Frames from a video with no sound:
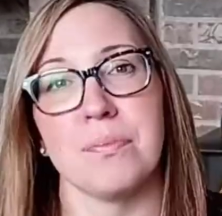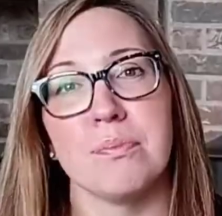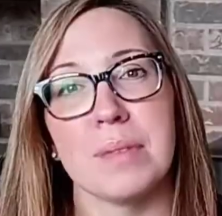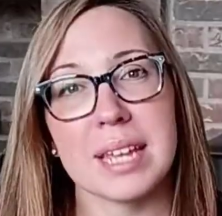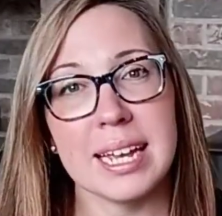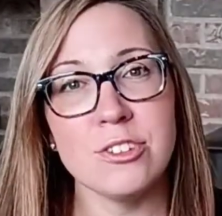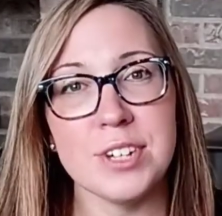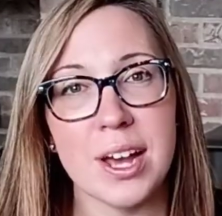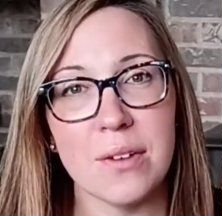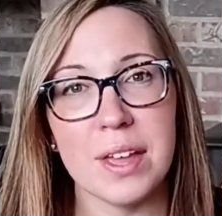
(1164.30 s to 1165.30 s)
But the kids are
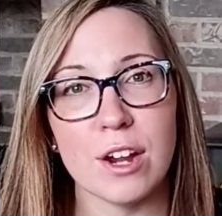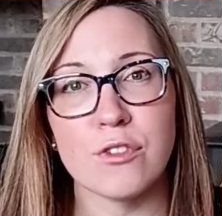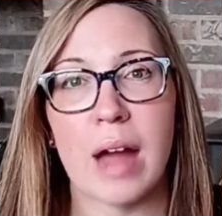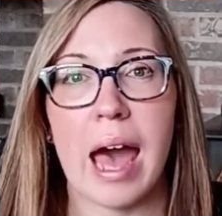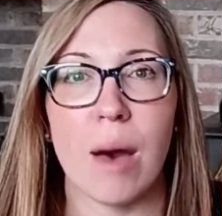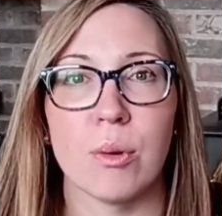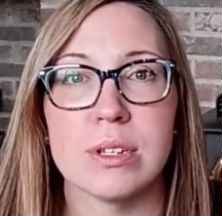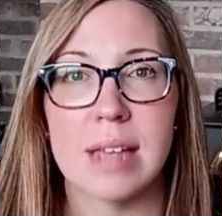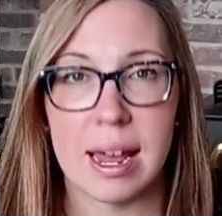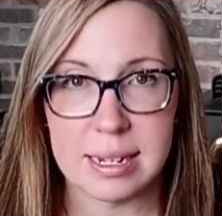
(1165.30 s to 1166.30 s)
down there for
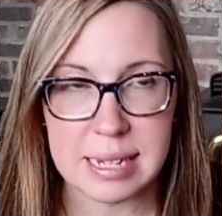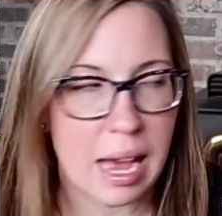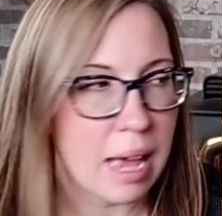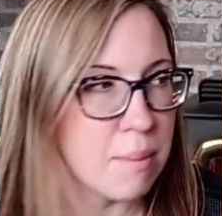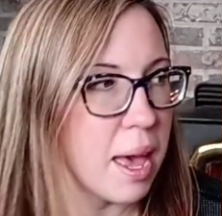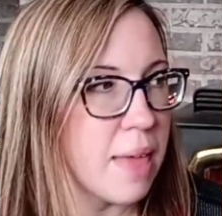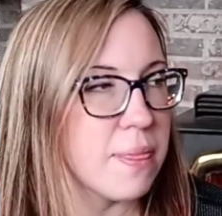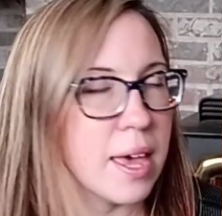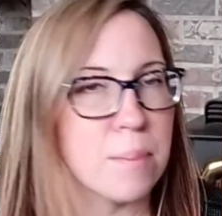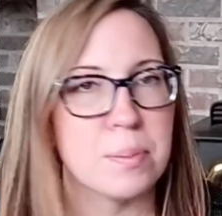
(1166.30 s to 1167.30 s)
hours at a time, and
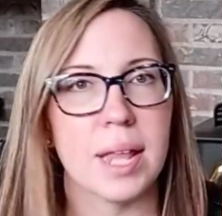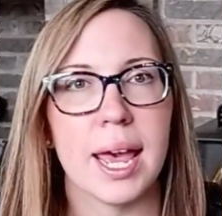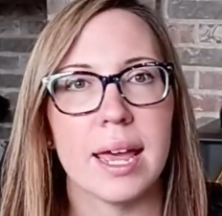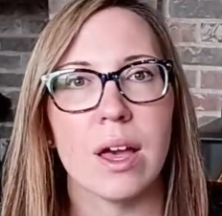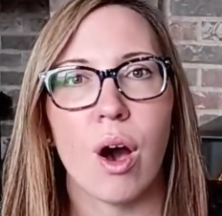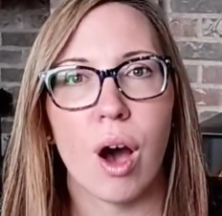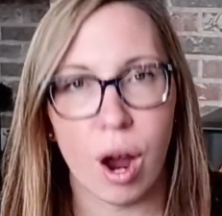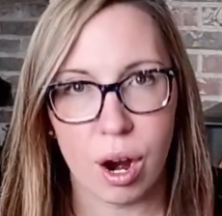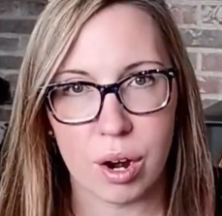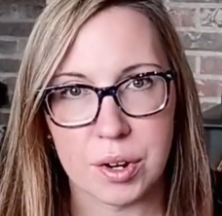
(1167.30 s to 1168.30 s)
they play
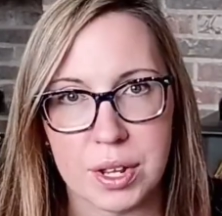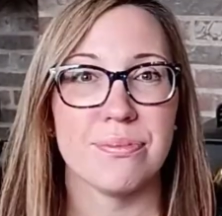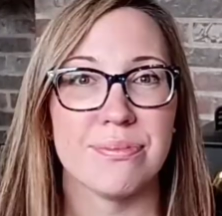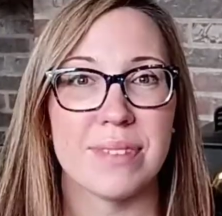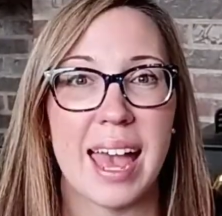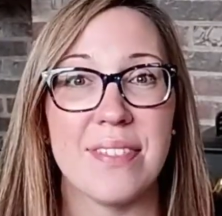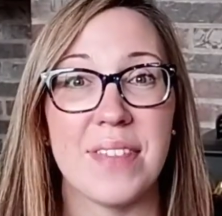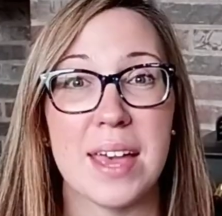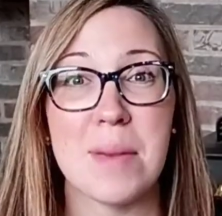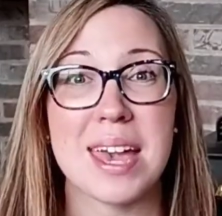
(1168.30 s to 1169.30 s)
hard, and
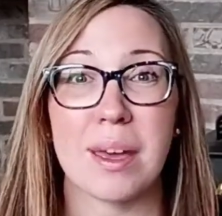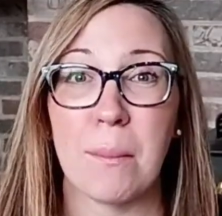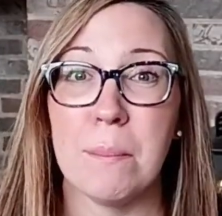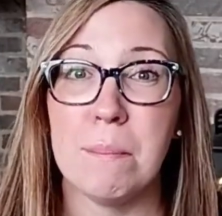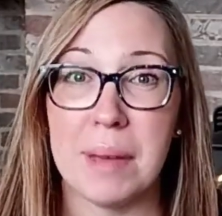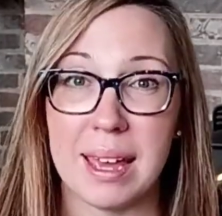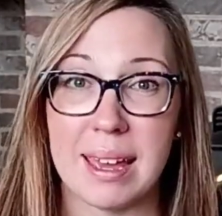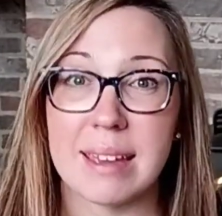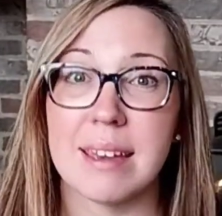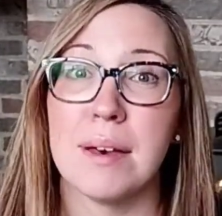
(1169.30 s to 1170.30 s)
they make
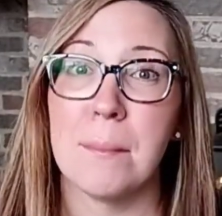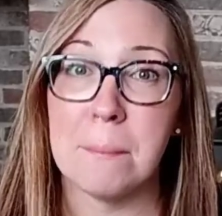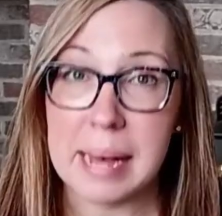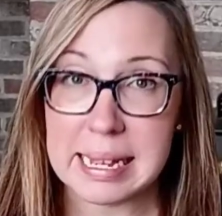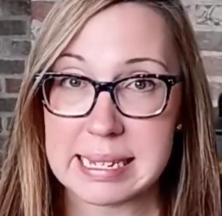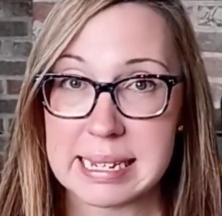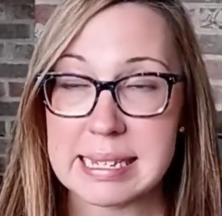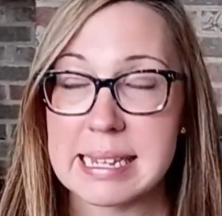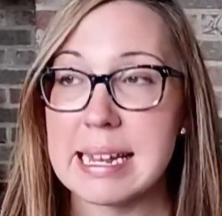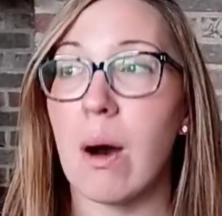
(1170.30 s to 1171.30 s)
big messes.
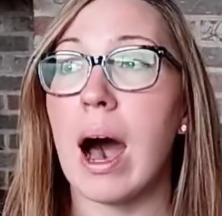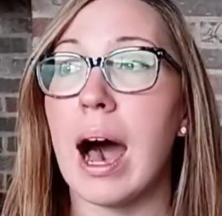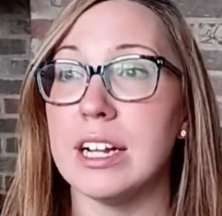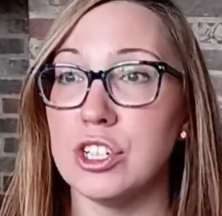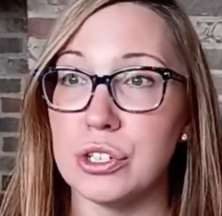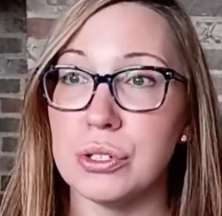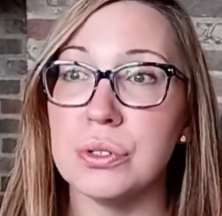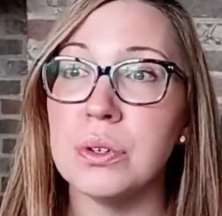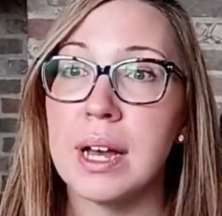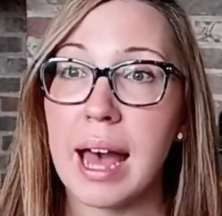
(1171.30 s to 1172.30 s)
Now, I
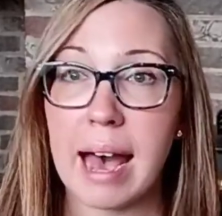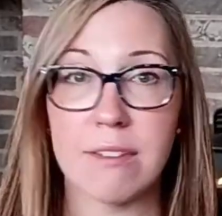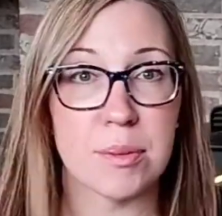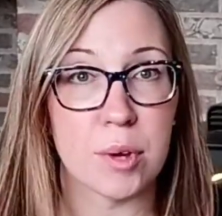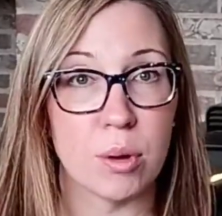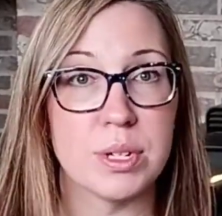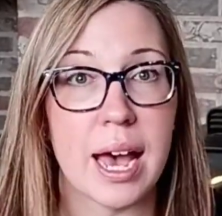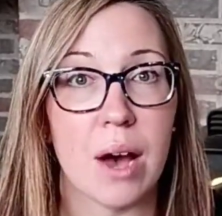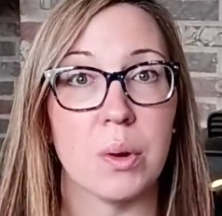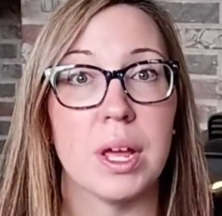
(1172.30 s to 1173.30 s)
do have them go
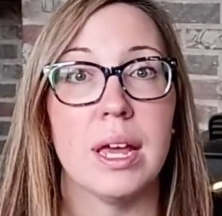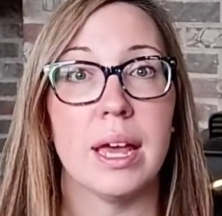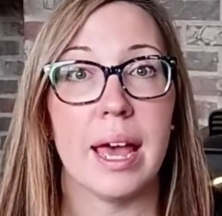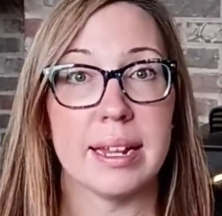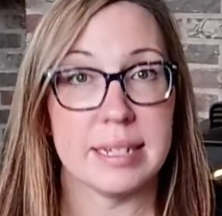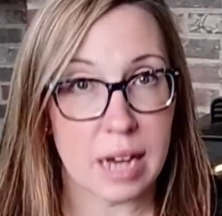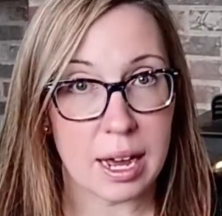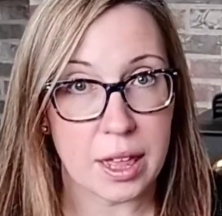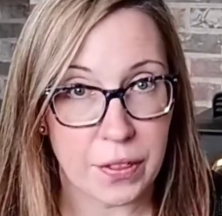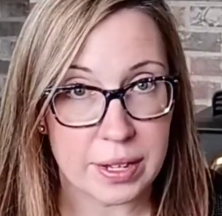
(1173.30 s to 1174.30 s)
down and
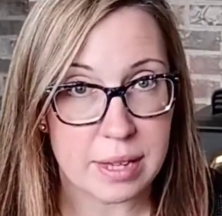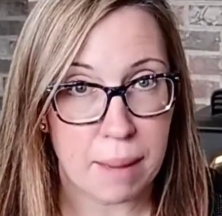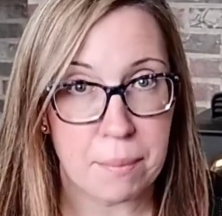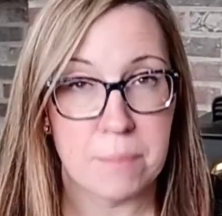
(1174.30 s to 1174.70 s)
tidy things up.